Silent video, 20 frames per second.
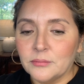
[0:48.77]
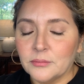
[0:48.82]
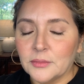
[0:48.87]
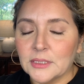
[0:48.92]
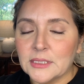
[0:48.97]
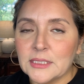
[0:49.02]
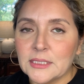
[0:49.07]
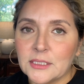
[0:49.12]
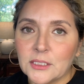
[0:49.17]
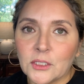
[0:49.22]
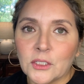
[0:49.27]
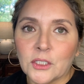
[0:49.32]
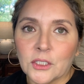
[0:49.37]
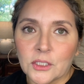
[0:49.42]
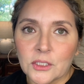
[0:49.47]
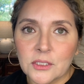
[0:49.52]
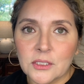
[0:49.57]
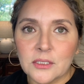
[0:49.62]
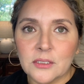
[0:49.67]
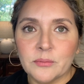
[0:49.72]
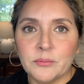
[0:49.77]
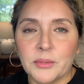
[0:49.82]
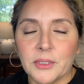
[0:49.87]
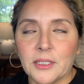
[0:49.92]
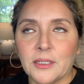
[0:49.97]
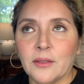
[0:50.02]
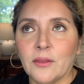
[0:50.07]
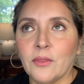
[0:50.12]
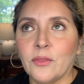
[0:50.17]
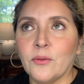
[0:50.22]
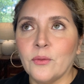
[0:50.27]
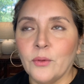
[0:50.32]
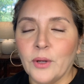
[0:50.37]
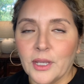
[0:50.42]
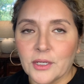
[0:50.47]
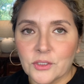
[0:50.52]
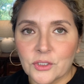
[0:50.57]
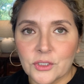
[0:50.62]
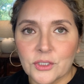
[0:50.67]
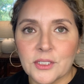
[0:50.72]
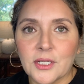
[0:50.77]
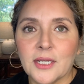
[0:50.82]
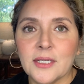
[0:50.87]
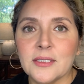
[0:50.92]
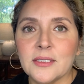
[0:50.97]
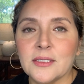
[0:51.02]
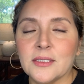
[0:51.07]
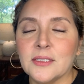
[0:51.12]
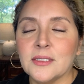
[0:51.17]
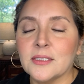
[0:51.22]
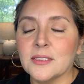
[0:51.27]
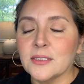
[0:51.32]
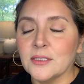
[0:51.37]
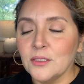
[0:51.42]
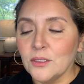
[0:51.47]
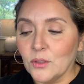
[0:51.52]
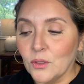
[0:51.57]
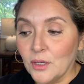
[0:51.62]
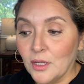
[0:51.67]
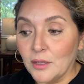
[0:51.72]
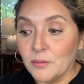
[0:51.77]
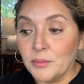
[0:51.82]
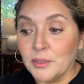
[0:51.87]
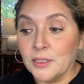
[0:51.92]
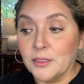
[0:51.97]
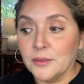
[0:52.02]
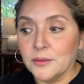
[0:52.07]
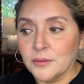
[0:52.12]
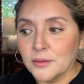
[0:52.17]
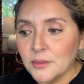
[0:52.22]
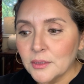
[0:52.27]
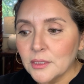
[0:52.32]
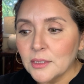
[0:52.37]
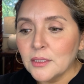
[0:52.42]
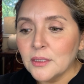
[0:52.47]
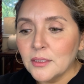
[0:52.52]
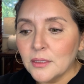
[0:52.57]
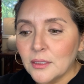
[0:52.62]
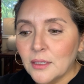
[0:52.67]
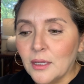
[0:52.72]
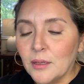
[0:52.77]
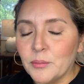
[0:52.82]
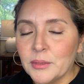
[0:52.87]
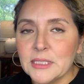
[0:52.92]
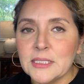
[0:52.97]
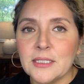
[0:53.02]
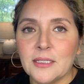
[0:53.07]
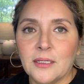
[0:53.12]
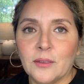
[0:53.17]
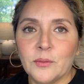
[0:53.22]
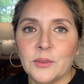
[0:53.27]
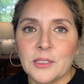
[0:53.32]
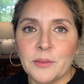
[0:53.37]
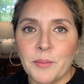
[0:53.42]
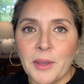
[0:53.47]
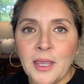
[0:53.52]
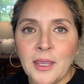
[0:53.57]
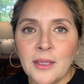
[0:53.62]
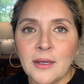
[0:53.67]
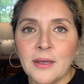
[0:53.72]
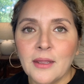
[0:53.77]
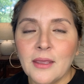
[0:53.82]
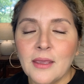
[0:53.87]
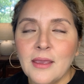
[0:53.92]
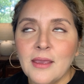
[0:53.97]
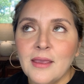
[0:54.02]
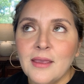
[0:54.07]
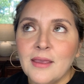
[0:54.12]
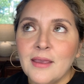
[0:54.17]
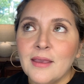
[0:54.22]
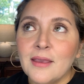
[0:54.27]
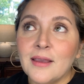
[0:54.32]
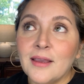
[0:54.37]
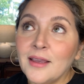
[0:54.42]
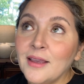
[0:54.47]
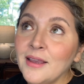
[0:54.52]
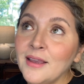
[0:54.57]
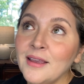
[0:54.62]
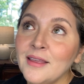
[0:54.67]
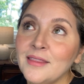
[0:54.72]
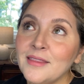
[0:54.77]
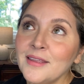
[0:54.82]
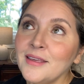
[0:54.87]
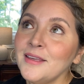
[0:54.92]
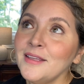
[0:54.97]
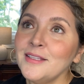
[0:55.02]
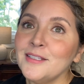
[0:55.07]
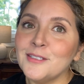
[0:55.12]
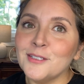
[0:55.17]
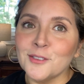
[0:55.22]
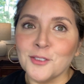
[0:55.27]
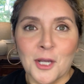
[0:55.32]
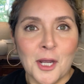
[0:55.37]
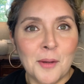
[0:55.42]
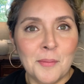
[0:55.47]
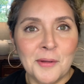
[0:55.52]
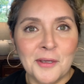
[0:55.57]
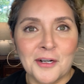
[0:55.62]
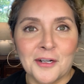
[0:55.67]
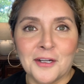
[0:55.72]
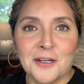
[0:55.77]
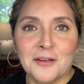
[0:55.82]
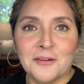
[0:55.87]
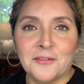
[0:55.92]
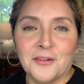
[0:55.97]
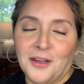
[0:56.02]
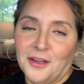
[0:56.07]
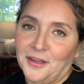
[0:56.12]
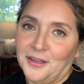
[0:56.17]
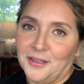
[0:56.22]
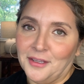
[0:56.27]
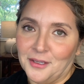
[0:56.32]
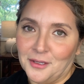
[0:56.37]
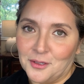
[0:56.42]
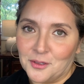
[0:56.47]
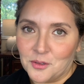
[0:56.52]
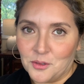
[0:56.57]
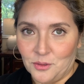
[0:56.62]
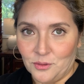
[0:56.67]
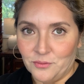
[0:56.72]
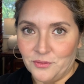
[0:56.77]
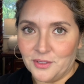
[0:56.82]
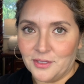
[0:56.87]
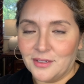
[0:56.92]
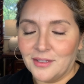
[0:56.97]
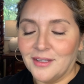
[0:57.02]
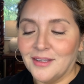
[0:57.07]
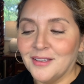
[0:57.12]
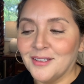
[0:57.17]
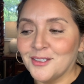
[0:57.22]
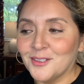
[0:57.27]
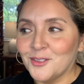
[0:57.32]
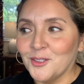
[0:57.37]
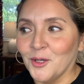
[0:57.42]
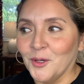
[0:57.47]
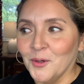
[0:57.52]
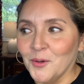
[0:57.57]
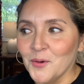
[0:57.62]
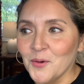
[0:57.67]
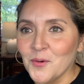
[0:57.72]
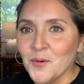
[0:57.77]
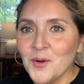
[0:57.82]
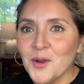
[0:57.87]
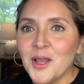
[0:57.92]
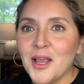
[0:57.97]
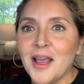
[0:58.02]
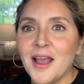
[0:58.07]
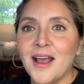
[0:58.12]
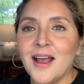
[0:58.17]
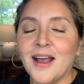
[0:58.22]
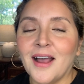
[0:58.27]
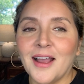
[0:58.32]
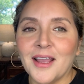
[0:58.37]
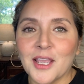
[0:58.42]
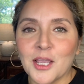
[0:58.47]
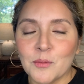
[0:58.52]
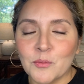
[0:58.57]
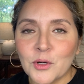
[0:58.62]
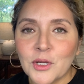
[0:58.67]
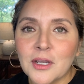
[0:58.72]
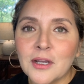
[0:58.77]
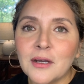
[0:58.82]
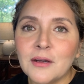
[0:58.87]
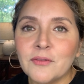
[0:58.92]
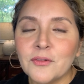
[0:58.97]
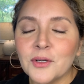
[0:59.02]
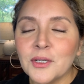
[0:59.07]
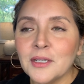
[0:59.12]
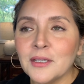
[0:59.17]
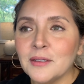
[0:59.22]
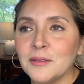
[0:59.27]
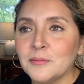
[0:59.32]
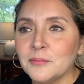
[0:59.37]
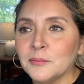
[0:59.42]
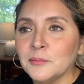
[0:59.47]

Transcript: It still hurts, but through exercises, I've been dealing with the pain. And then to top it off, I get COVID. So I am recovering.